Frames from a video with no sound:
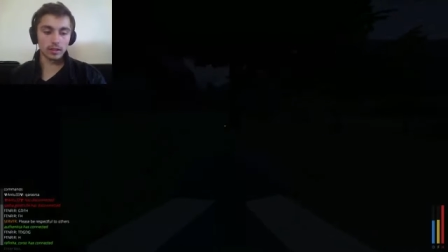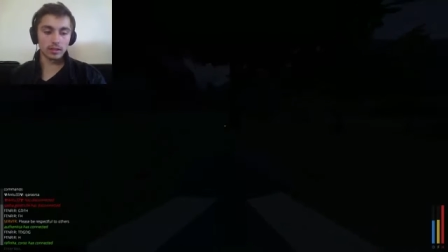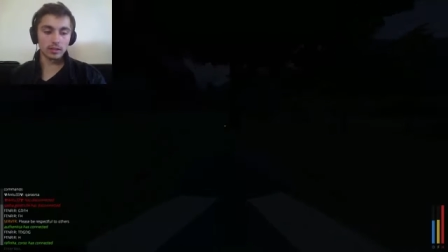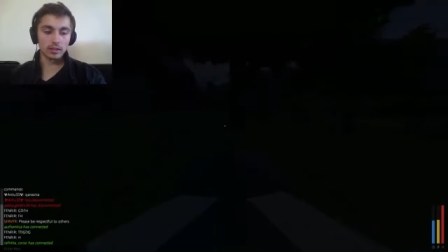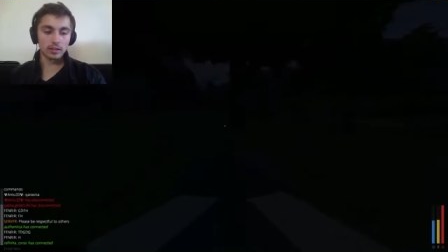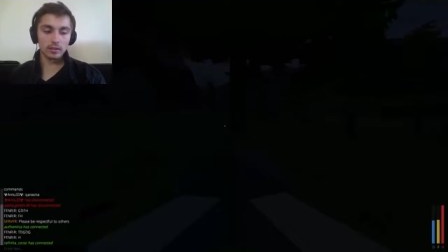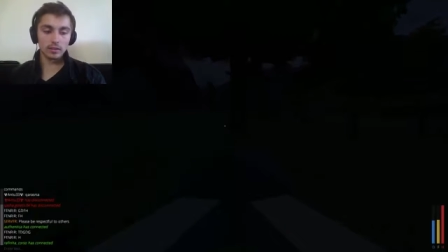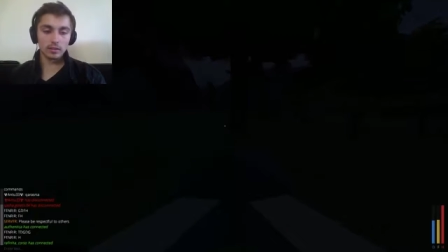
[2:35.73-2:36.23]

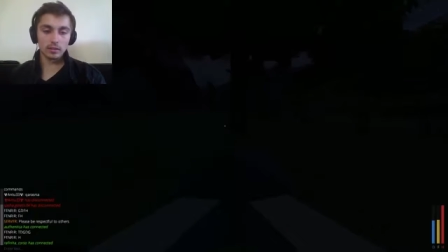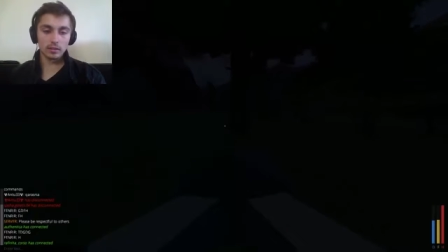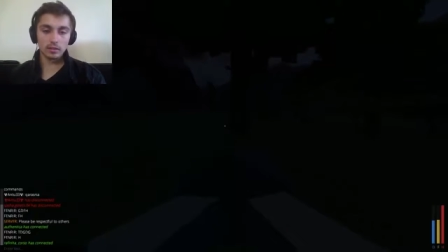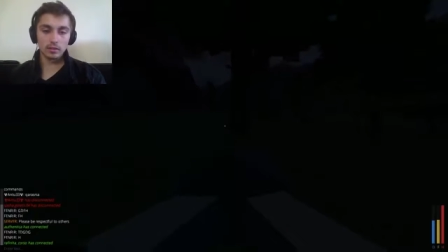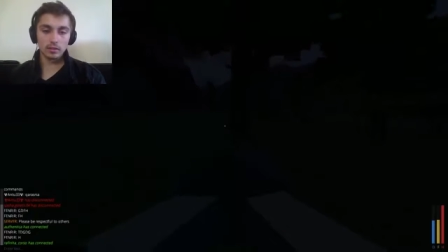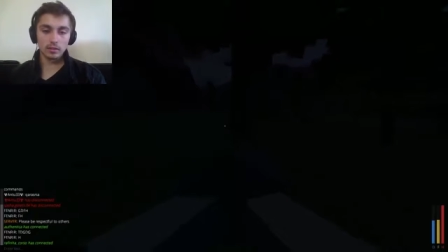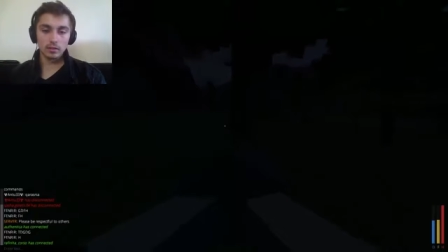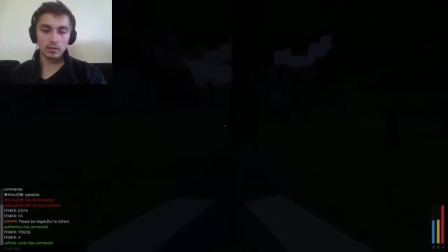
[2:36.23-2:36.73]
Okay.
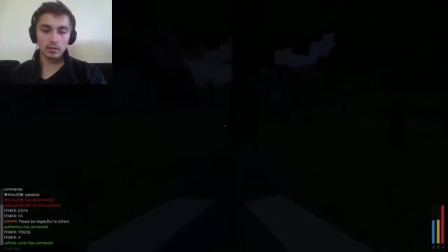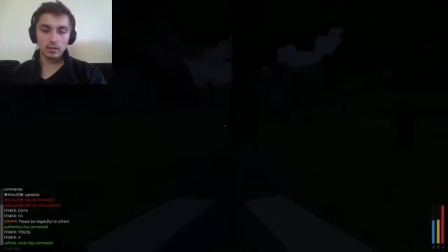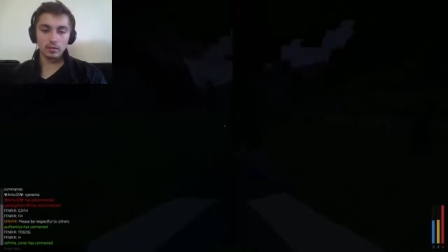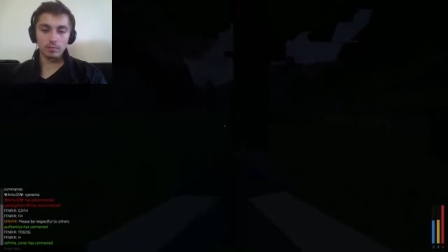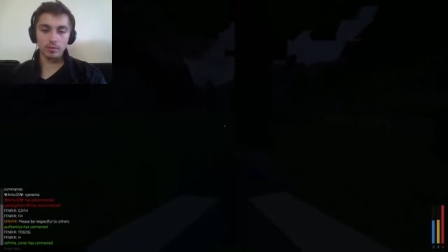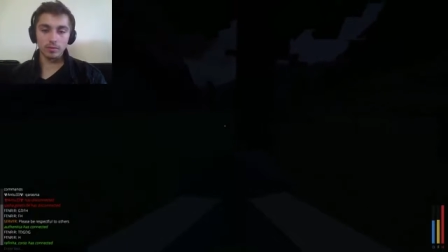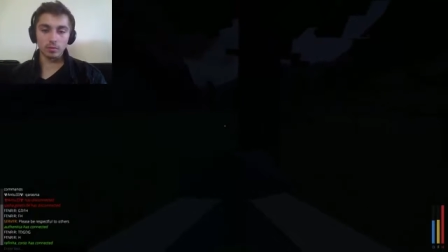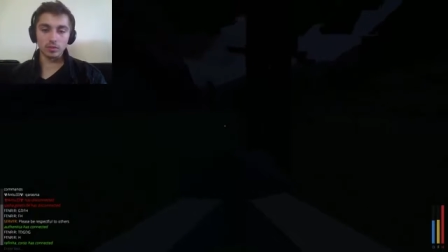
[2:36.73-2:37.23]

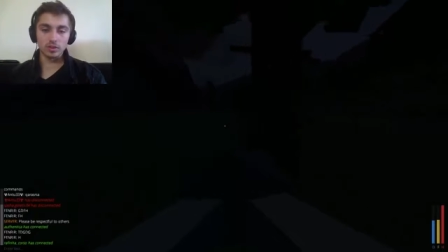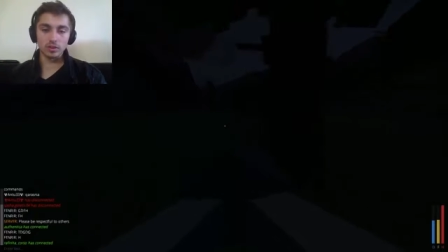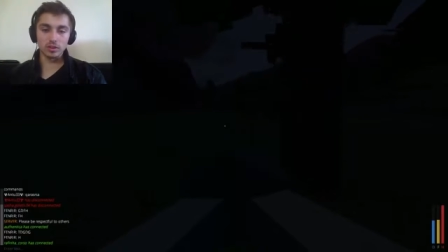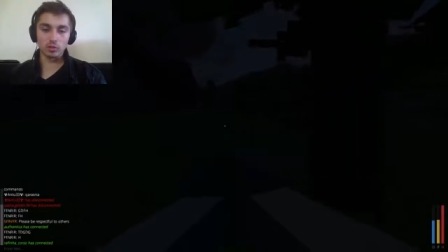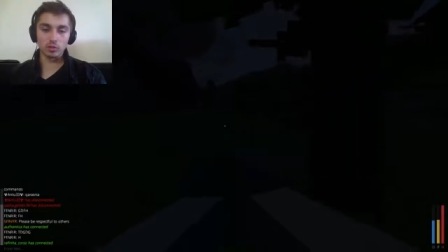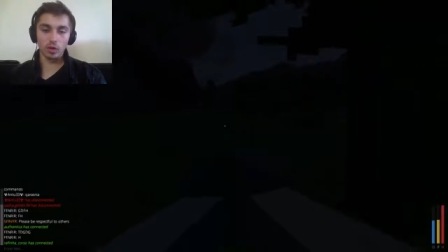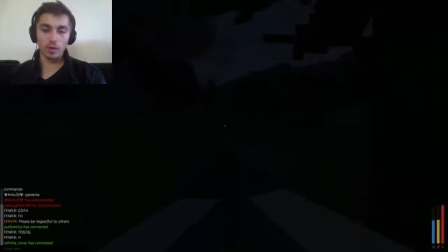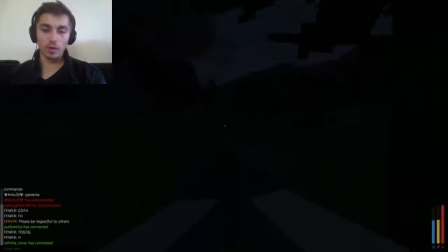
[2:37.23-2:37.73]
If he
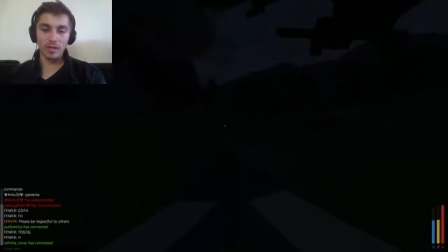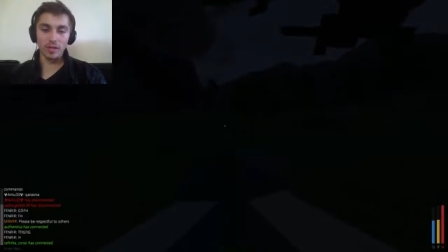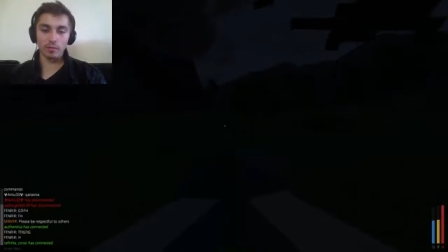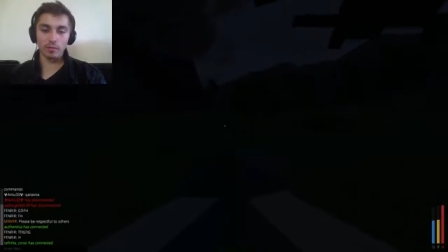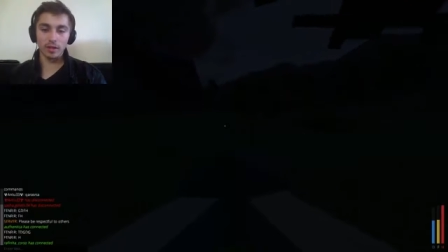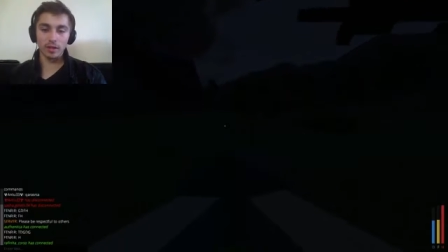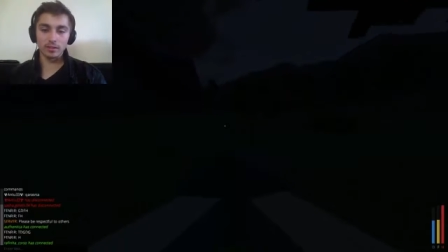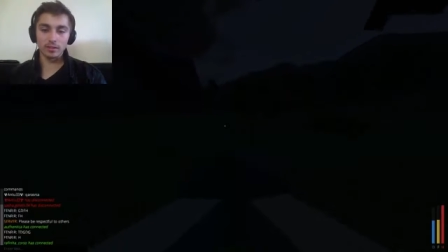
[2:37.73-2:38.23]
wants to try and
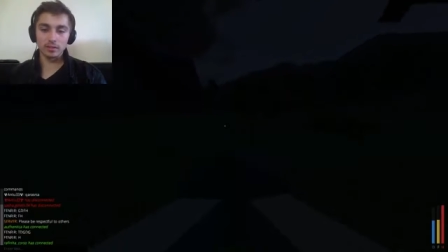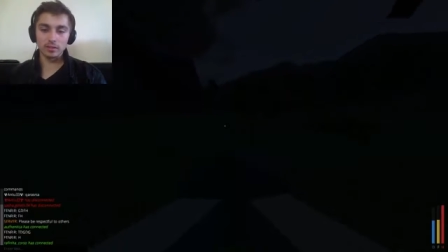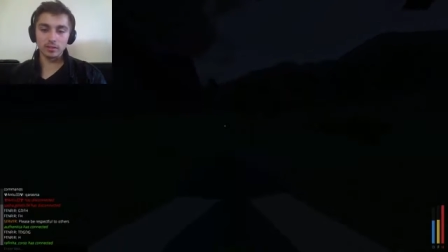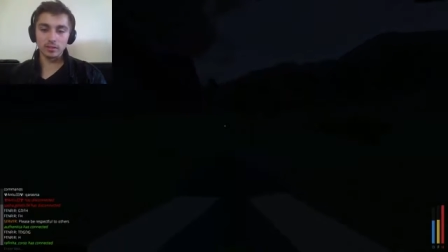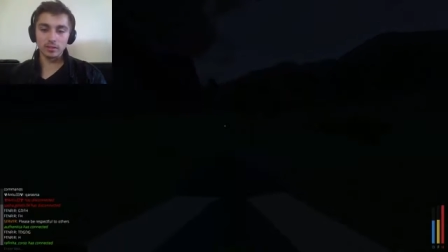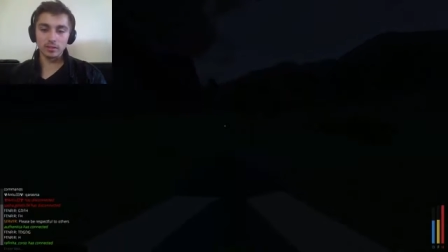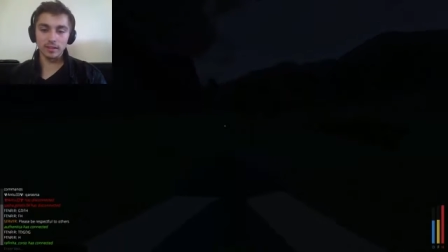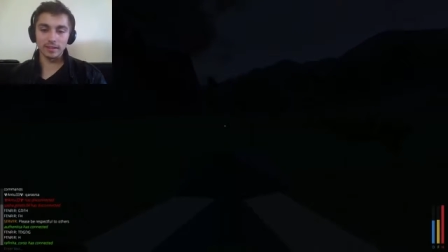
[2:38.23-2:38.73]
make
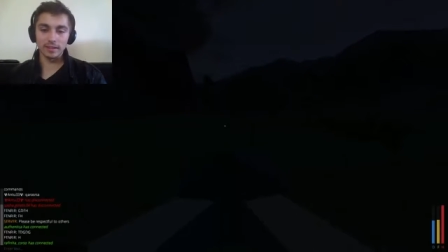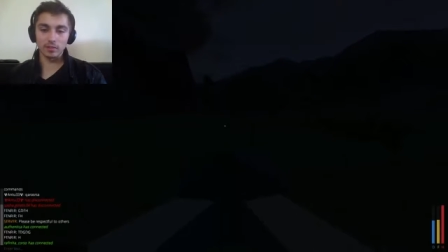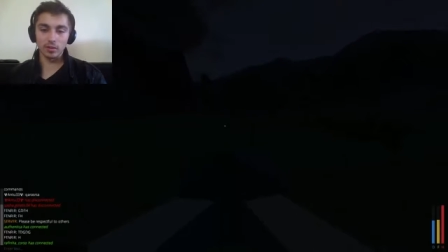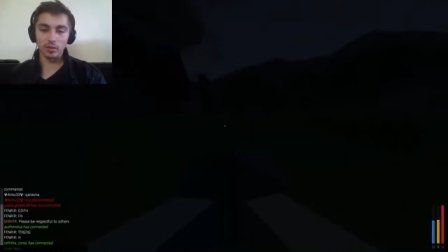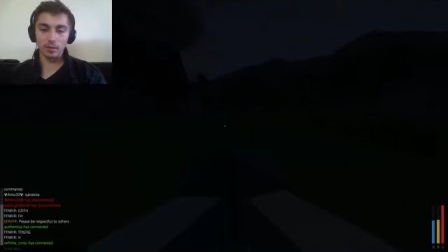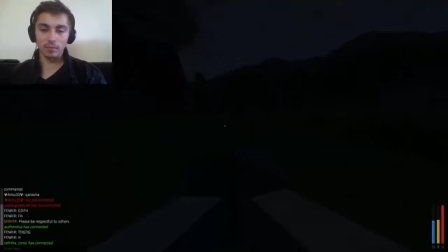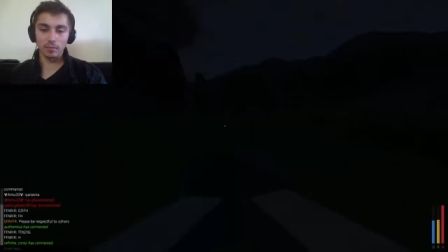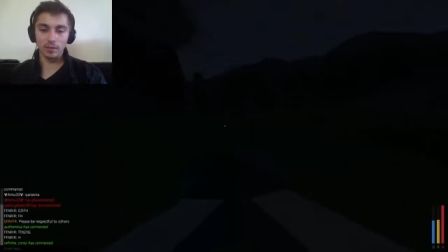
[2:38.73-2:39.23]
friends,
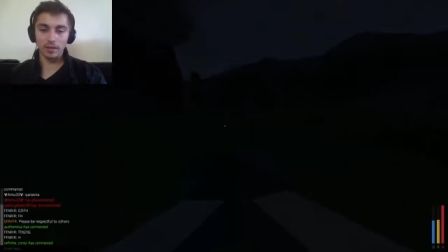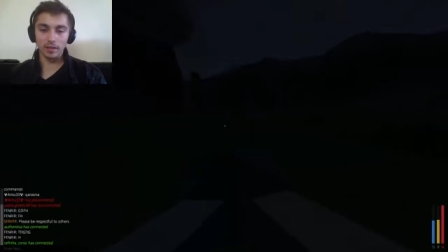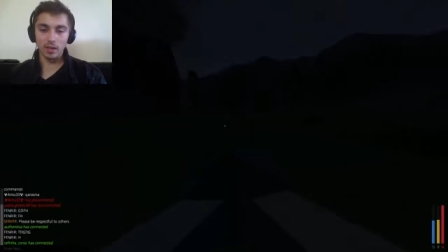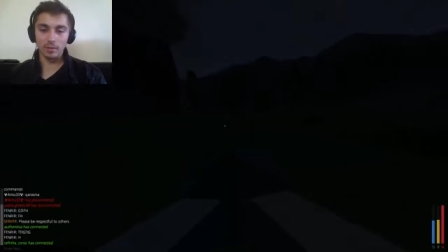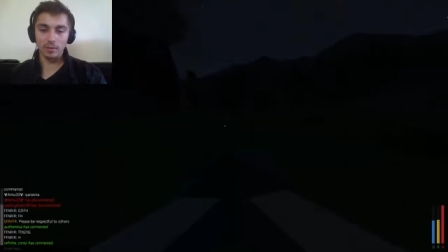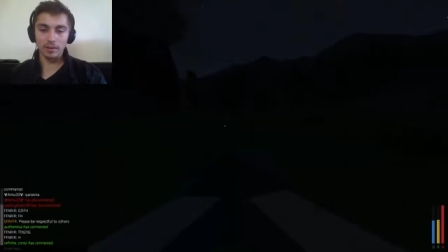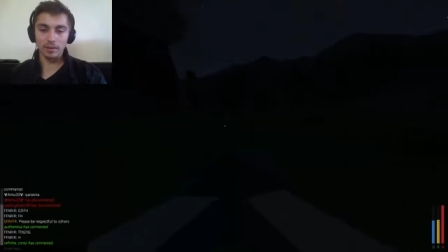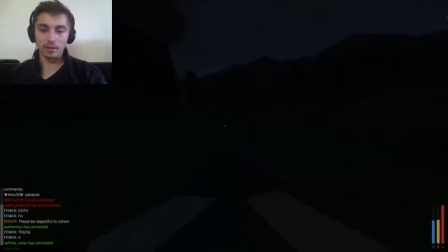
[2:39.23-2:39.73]
he's got another
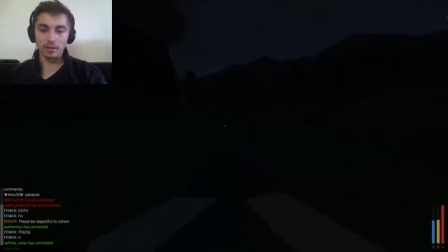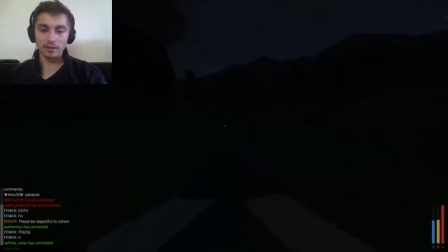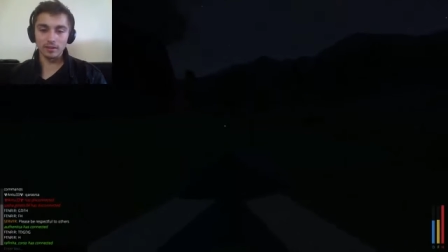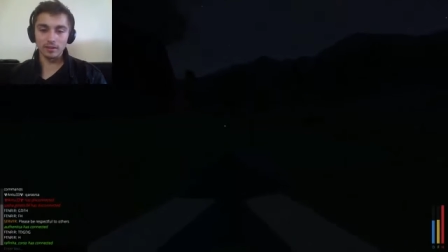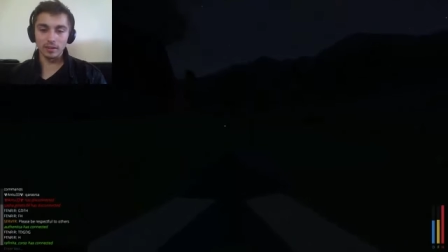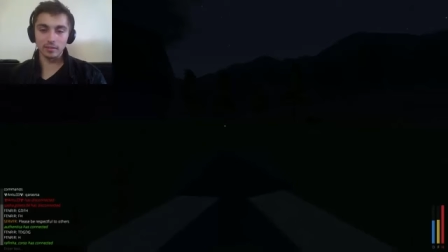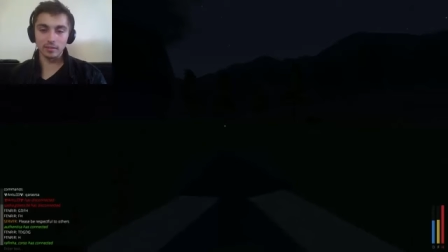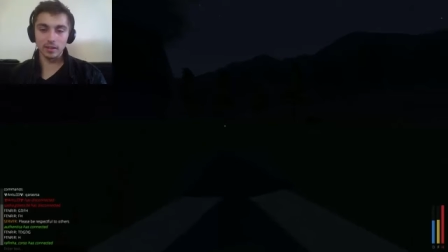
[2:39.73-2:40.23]
thing coming.
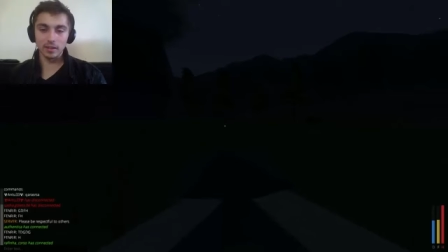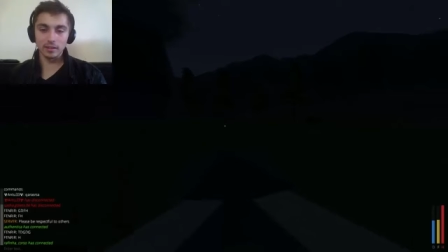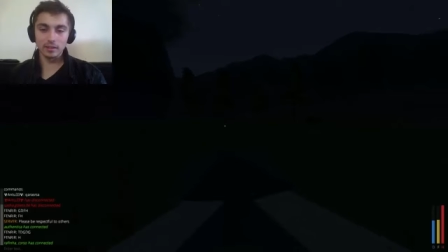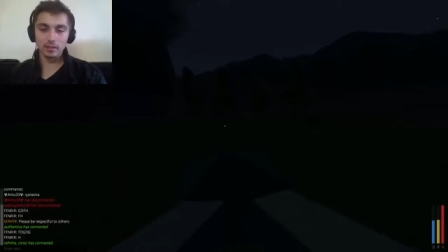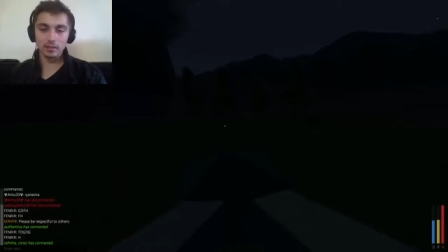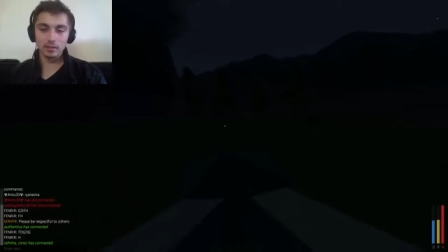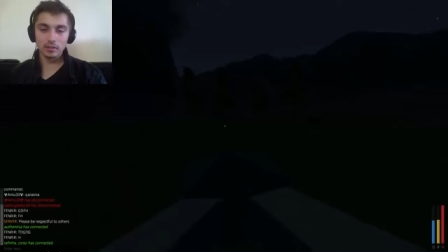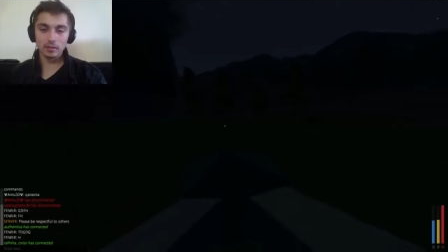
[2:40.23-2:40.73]
I see you
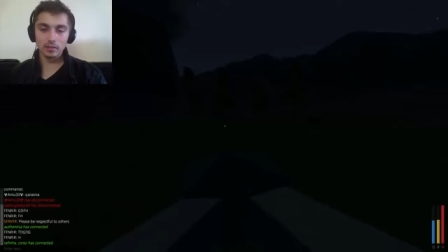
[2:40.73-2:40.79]
there.